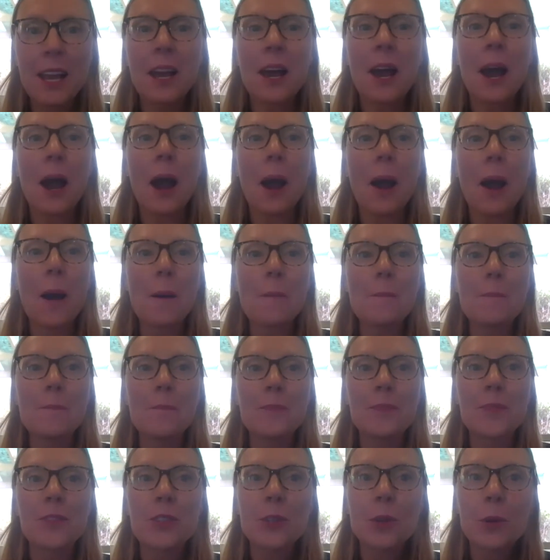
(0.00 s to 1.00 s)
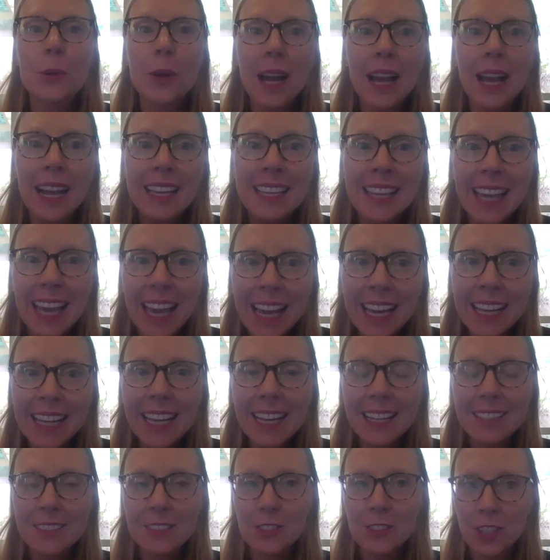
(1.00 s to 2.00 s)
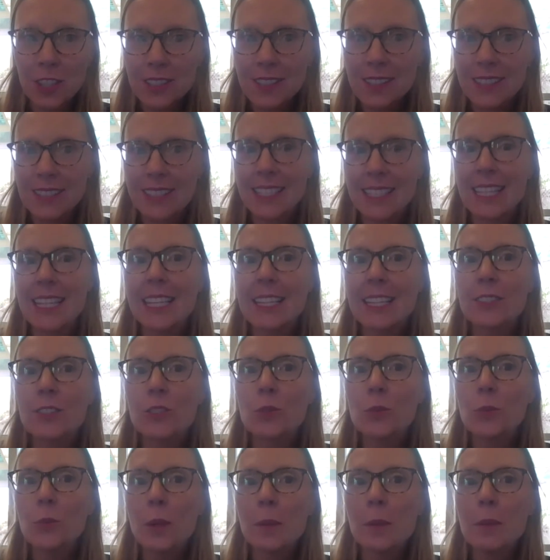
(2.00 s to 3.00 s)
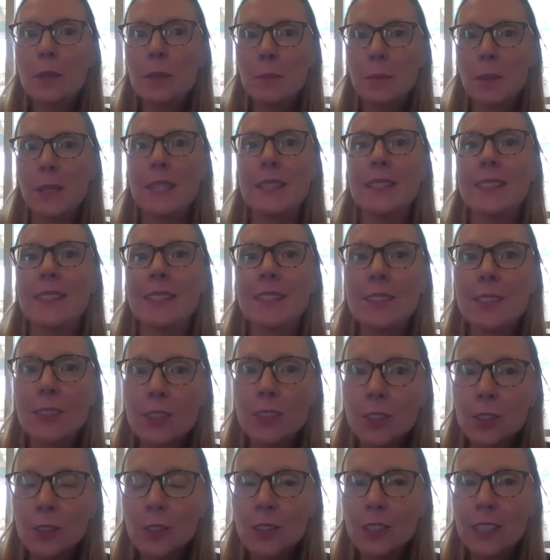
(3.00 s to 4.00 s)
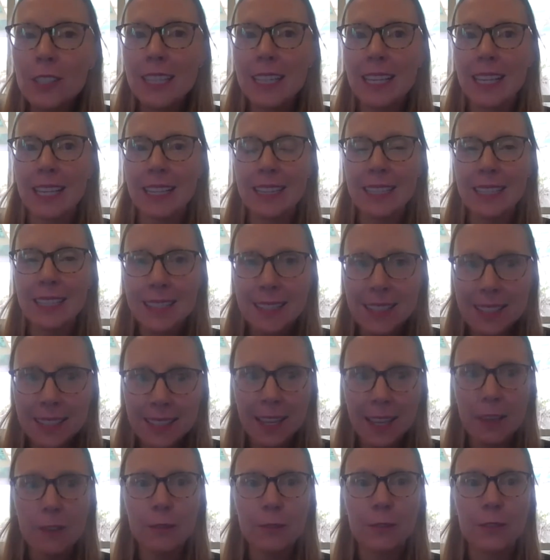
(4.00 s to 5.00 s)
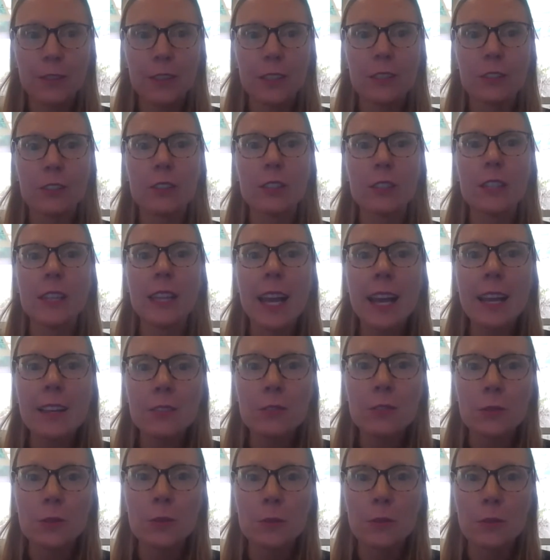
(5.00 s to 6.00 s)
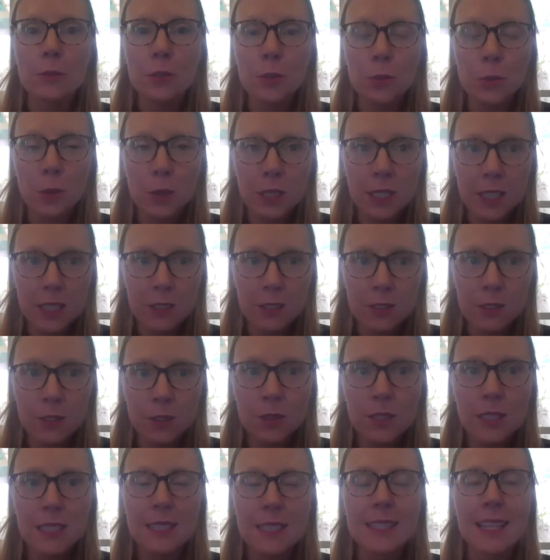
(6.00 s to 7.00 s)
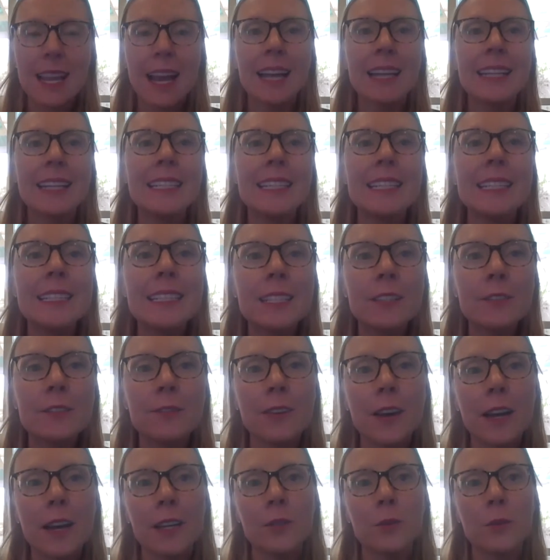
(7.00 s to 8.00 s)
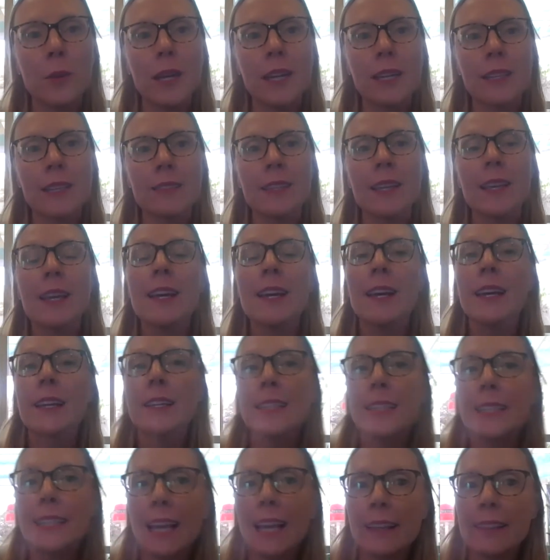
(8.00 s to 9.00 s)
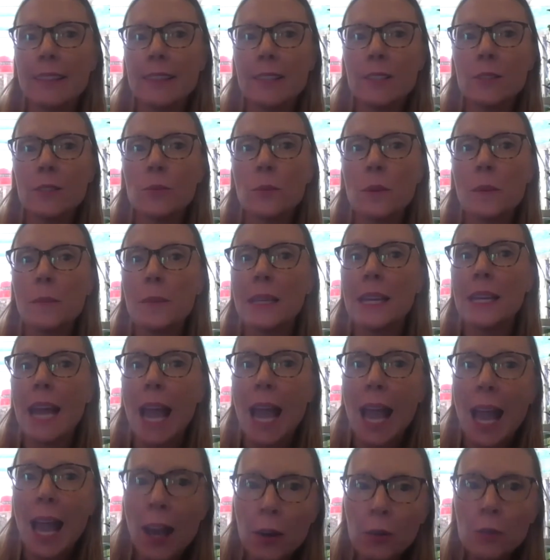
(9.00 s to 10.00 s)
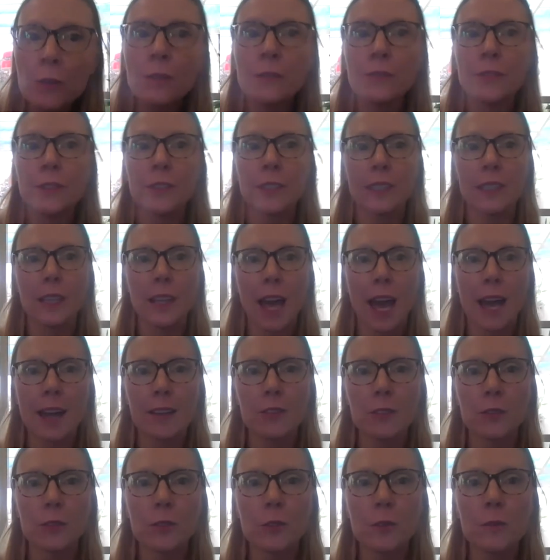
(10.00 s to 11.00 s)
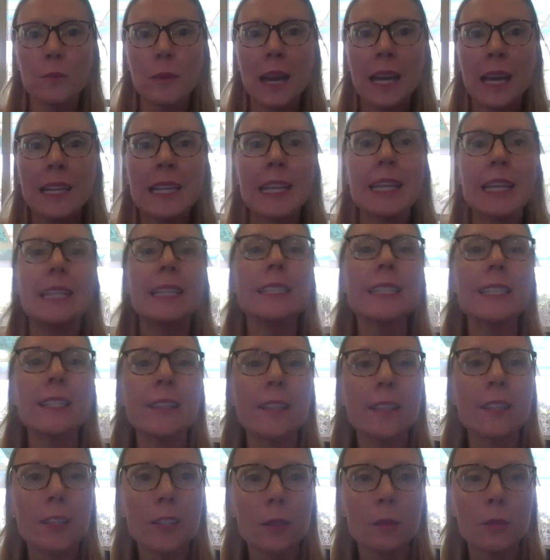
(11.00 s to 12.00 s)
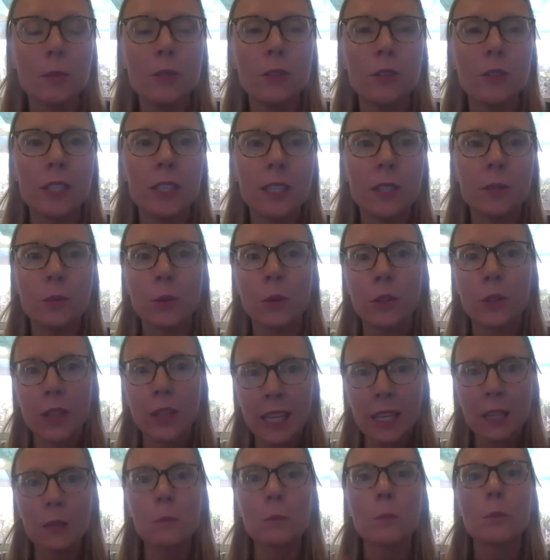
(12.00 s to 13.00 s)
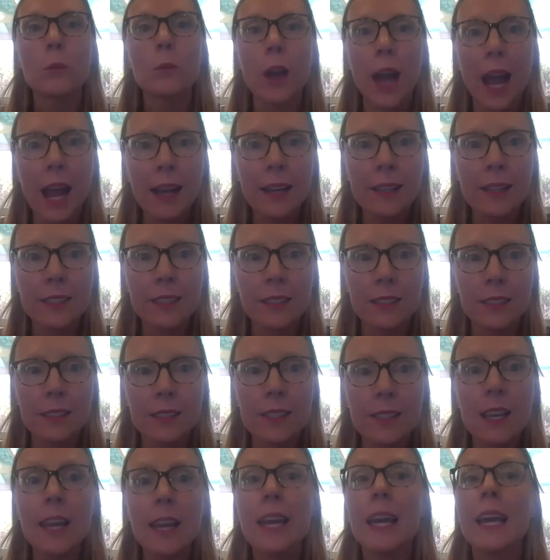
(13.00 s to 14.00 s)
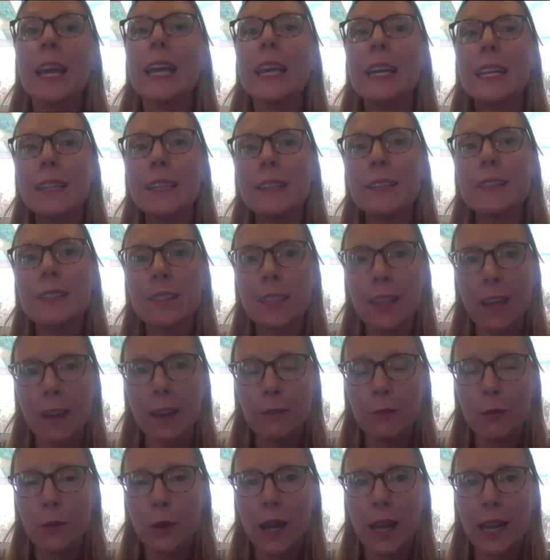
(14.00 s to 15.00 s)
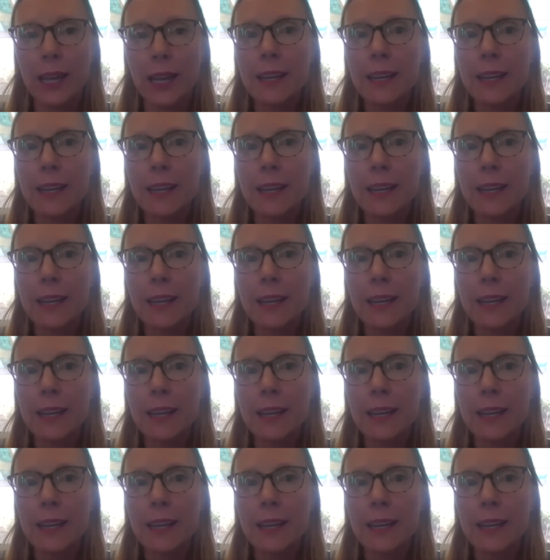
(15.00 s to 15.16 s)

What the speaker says: So I cannot just teach women, peace, and security in this safe little classroom of 20 students. I need to find ways to get these women out of the classroom and into the community where they can practice in a safe way.